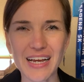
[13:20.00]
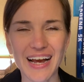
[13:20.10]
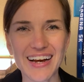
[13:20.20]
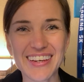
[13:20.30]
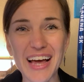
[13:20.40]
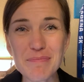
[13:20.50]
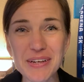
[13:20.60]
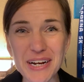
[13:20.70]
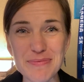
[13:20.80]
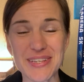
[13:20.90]
And that
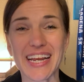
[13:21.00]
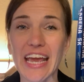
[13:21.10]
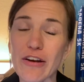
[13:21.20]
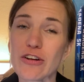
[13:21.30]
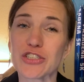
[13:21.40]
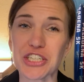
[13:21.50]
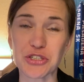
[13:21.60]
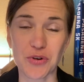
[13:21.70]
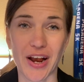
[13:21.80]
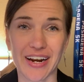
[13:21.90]
becomes an energy
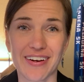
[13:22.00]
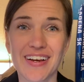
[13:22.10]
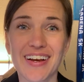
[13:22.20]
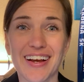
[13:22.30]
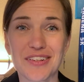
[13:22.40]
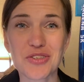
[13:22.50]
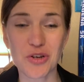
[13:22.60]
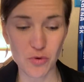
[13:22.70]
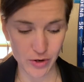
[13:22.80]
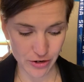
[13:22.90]
drain. And
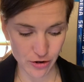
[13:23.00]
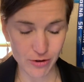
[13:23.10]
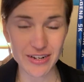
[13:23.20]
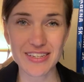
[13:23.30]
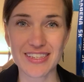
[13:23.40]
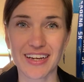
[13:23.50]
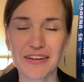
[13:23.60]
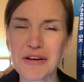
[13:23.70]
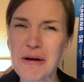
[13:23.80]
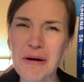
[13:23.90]
so when you notice
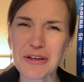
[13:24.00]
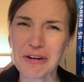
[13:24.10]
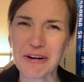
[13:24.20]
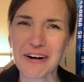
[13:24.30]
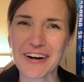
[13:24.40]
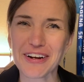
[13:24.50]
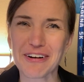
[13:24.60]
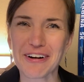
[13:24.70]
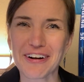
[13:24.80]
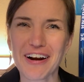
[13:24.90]
like
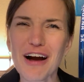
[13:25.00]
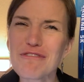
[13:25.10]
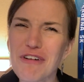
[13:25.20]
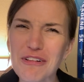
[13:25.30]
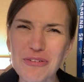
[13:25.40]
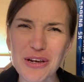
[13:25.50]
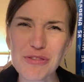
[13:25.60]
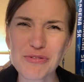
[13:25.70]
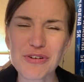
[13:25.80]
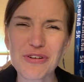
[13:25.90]
you're not following
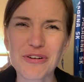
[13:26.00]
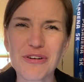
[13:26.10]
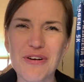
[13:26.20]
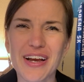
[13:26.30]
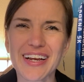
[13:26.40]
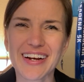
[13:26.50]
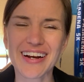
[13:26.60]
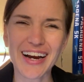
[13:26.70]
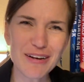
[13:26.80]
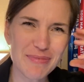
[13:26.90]
through, it can
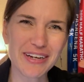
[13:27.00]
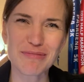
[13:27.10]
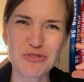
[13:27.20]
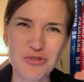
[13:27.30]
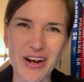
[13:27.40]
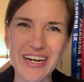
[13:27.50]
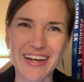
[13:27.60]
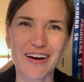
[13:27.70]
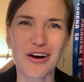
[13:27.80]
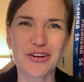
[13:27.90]
kind of become
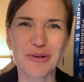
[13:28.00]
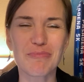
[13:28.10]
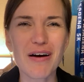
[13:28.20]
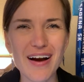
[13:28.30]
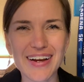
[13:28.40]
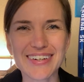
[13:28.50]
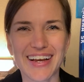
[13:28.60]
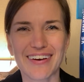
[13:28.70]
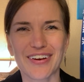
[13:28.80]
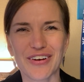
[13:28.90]
draining on your mind
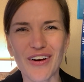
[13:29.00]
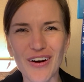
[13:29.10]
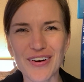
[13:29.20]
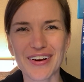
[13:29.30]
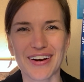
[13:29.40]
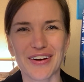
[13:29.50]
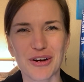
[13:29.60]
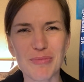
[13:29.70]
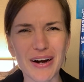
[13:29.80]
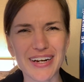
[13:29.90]
and on your heart and on
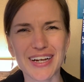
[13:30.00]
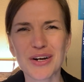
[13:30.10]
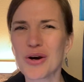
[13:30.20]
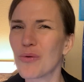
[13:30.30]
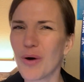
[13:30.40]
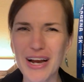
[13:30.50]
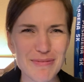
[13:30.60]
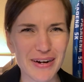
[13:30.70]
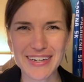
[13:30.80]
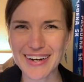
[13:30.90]
your body. Why
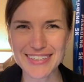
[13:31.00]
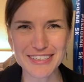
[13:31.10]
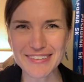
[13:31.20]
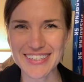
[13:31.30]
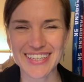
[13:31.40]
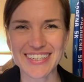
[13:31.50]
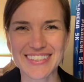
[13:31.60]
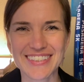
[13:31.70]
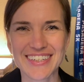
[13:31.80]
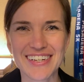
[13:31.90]
am I not doing
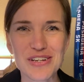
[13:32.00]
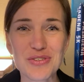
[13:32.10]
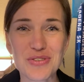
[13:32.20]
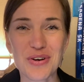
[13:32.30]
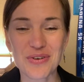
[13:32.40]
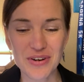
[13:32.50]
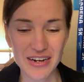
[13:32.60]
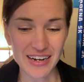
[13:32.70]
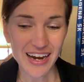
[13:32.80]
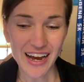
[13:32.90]
this? So
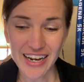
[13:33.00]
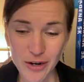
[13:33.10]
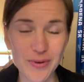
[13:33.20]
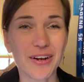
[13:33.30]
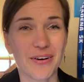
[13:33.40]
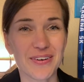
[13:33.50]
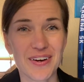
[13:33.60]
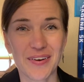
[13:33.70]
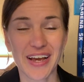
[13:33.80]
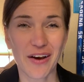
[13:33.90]
here we go.
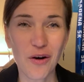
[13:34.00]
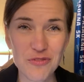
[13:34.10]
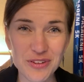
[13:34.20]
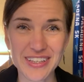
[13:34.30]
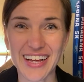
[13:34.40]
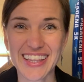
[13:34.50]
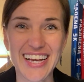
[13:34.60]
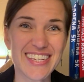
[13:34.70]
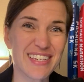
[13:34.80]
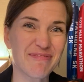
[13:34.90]
Okay, hopefully that
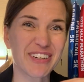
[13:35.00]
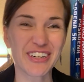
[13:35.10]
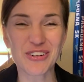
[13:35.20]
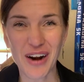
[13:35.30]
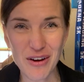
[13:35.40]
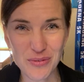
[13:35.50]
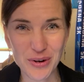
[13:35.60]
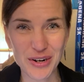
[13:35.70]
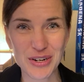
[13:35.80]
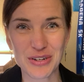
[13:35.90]
lays some good
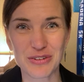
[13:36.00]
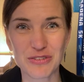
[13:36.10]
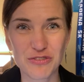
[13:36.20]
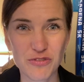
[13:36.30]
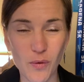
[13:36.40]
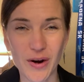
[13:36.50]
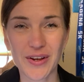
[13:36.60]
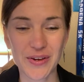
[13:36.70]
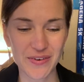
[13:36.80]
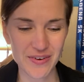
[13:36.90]
groundwork for
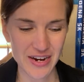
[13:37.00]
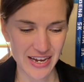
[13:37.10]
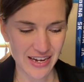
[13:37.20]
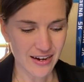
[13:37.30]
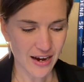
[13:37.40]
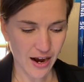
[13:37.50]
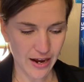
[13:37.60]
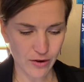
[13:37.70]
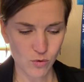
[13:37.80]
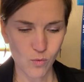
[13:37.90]
you
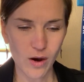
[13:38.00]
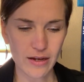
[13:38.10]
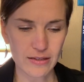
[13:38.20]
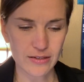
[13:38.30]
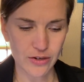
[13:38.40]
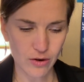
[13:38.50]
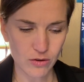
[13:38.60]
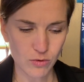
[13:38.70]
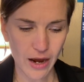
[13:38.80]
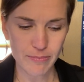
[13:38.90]
on what,
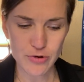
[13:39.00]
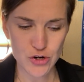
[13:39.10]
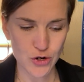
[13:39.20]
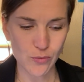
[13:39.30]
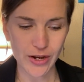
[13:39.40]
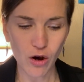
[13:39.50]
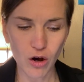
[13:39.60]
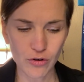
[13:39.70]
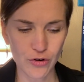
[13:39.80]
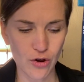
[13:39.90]
I'm sure we
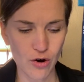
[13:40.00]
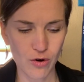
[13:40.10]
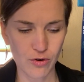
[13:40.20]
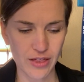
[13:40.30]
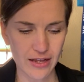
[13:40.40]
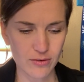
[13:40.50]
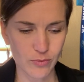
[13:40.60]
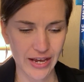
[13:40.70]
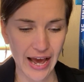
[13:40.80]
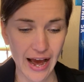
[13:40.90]
all know that
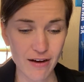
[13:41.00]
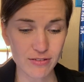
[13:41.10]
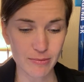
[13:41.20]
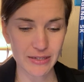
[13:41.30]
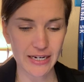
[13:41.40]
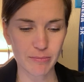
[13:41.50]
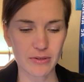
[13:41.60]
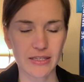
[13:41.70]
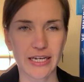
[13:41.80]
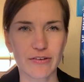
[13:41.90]
we have limiting
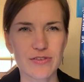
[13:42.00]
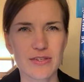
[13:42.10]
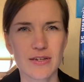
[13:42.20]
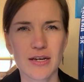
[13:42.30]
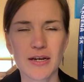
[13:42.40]
beliefs.